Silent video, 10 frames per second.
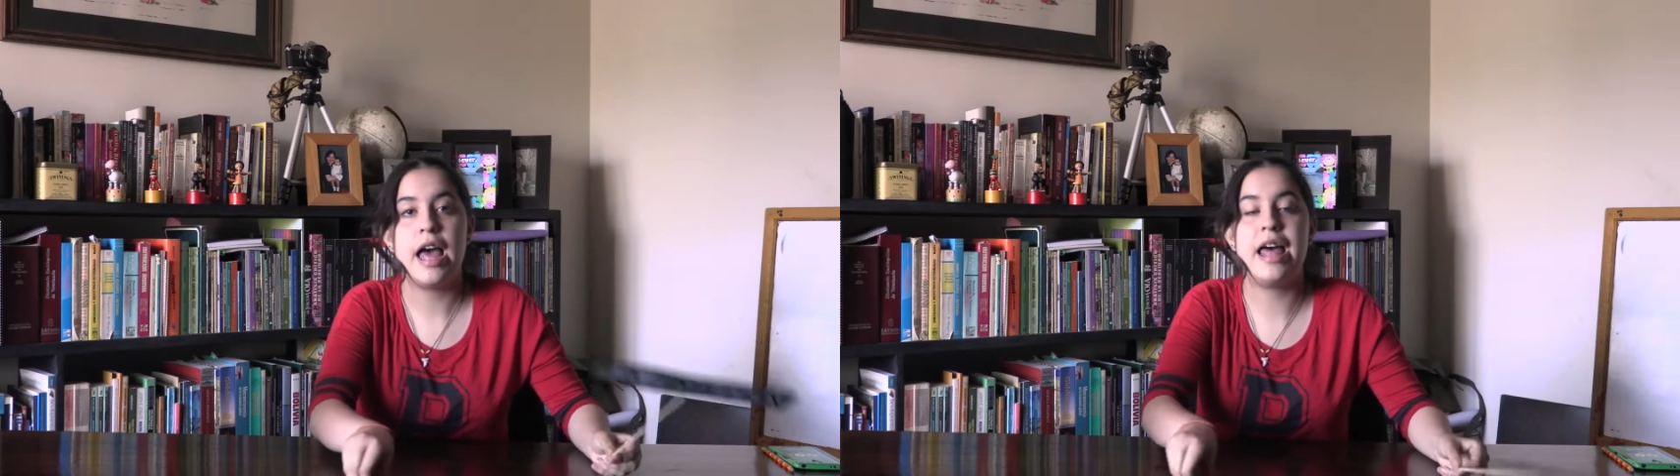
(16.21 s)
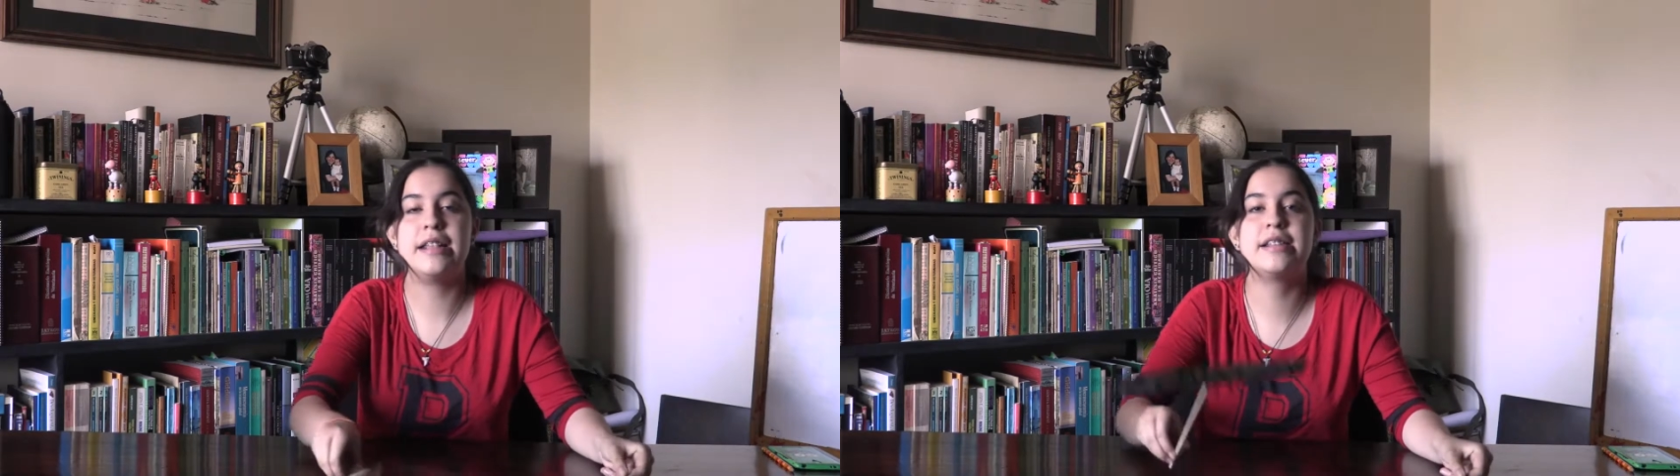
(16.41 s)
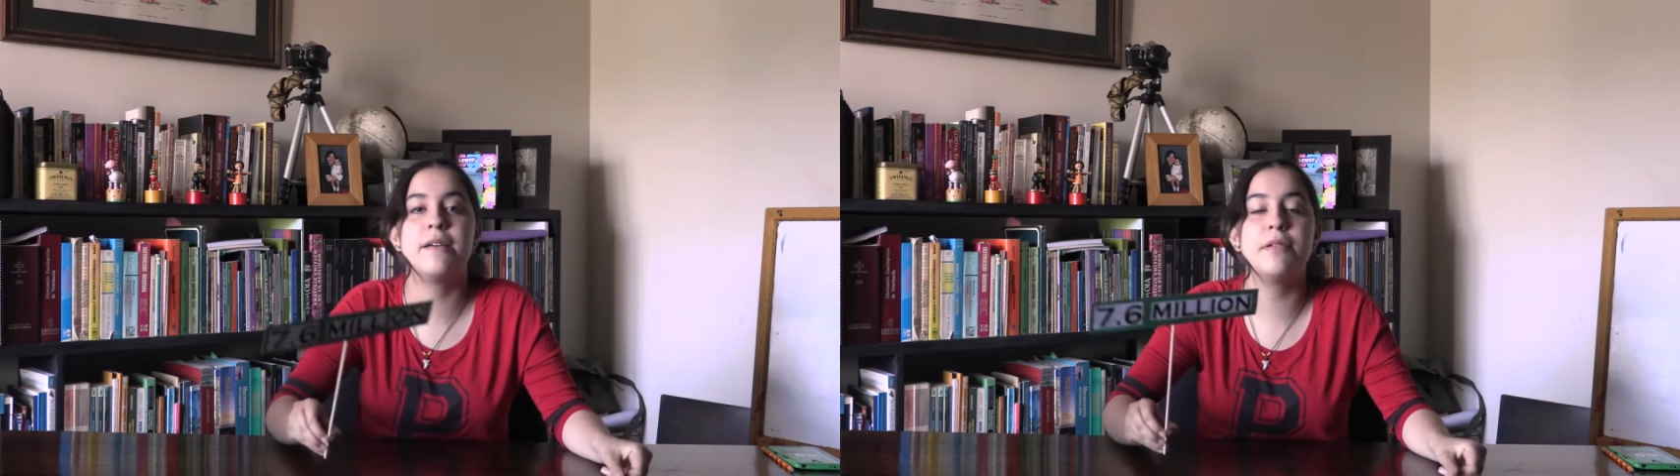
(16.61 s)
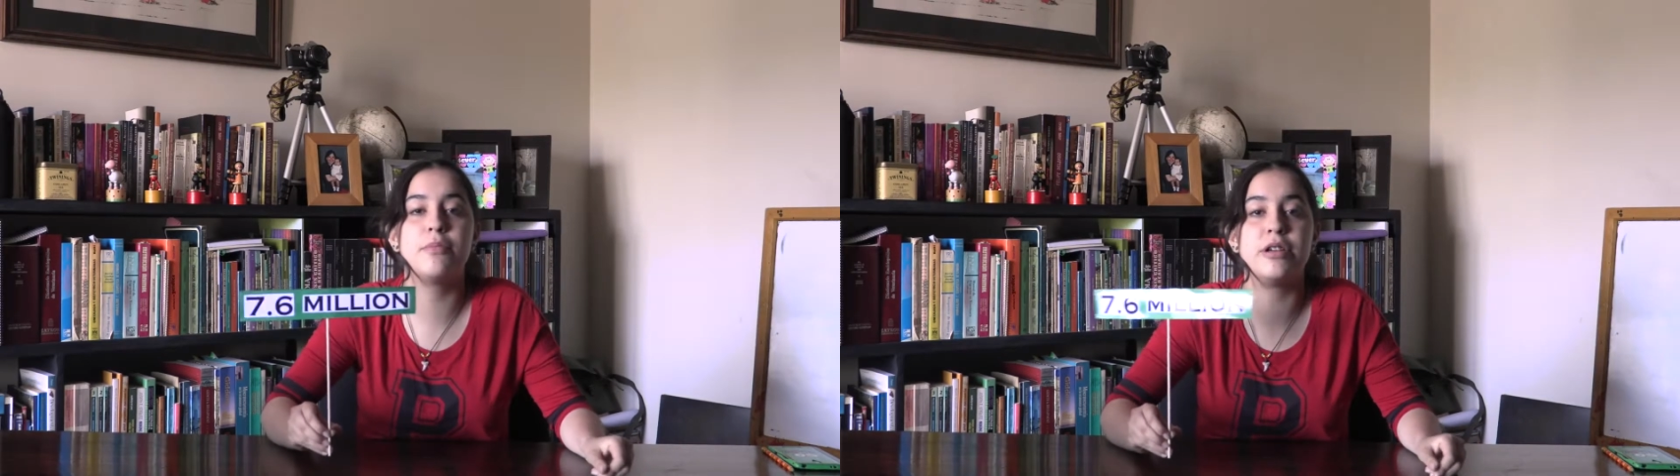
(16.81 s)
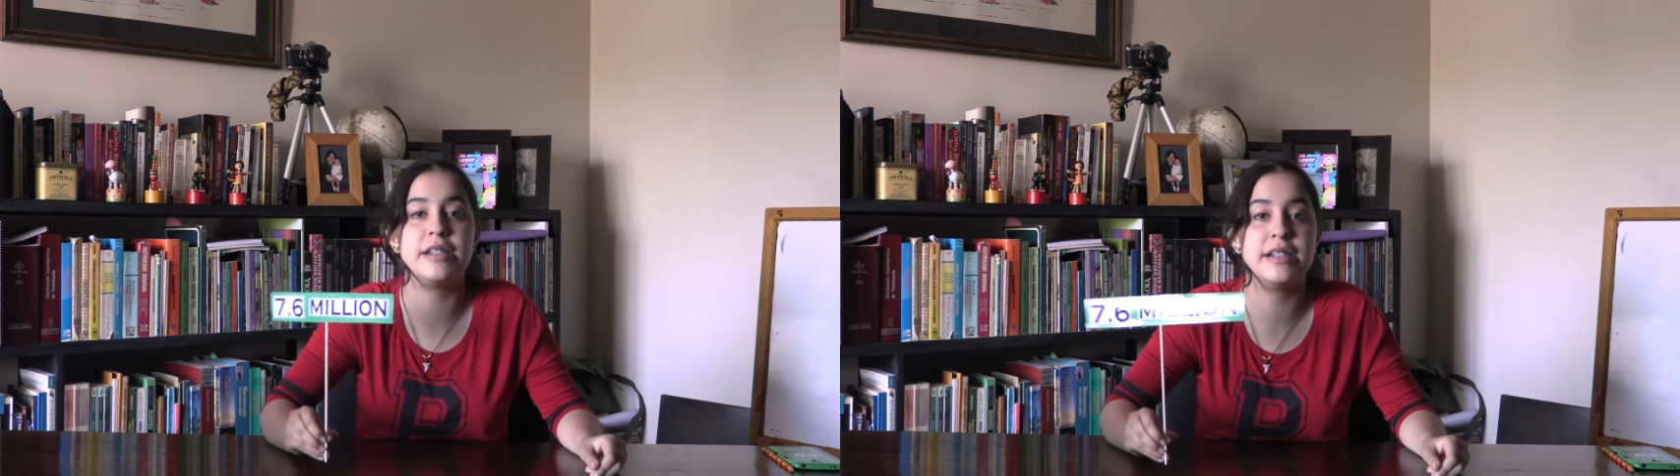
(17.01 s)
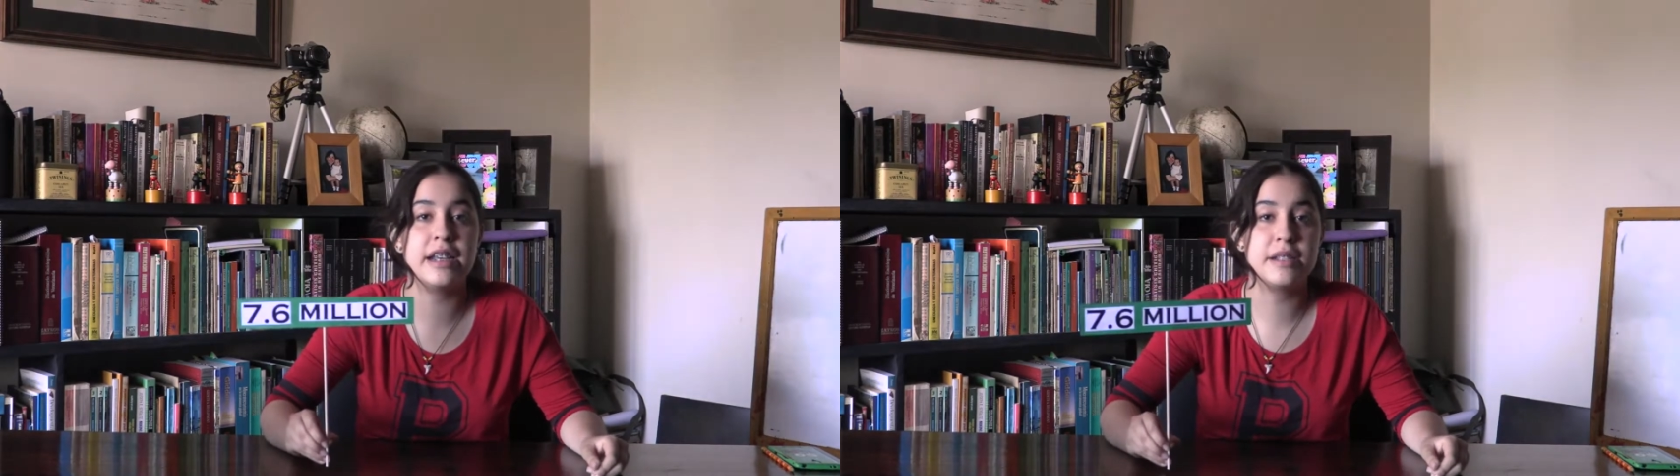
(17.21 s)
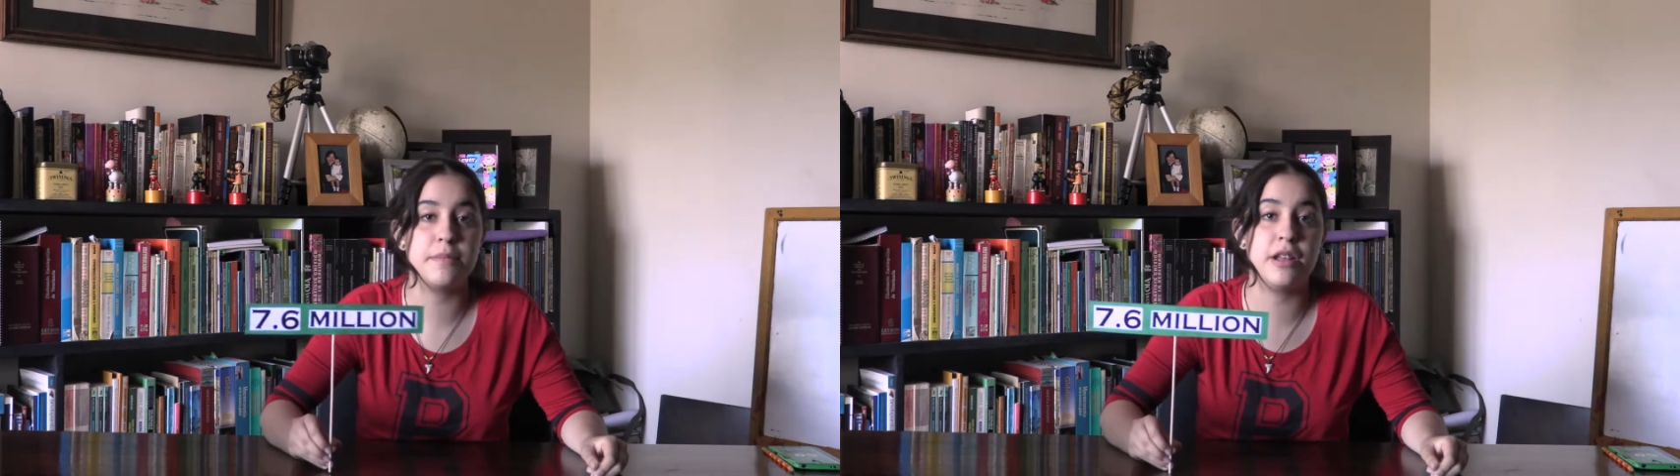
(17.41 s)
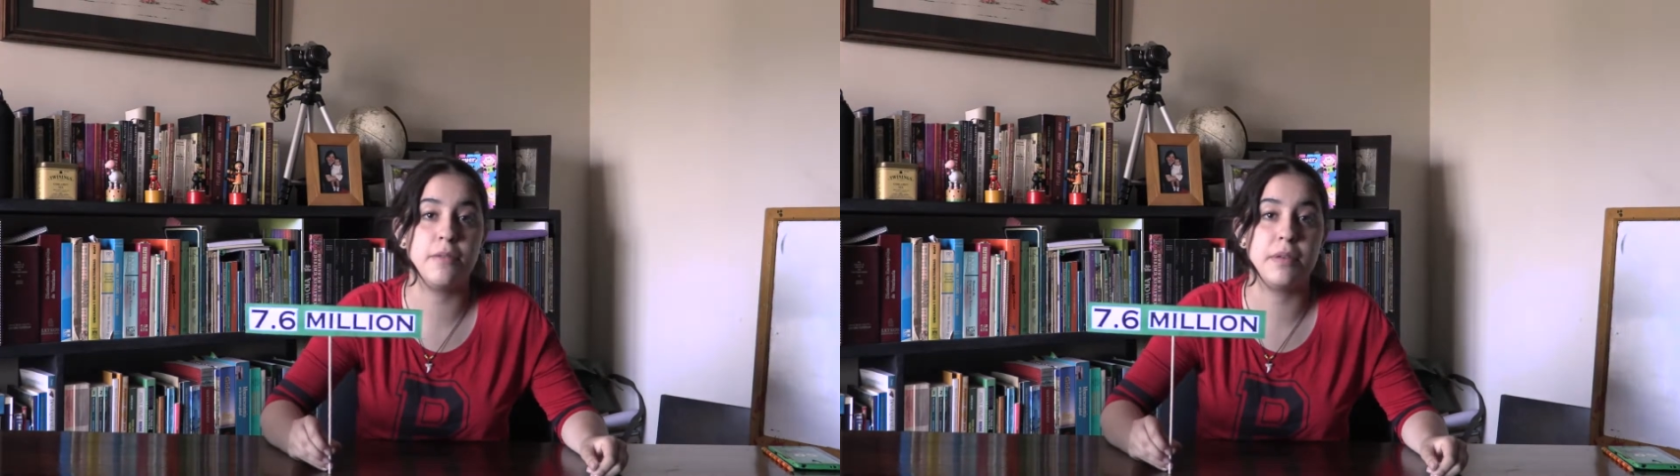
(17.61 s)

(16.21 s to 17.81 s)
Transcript: and 7.6 million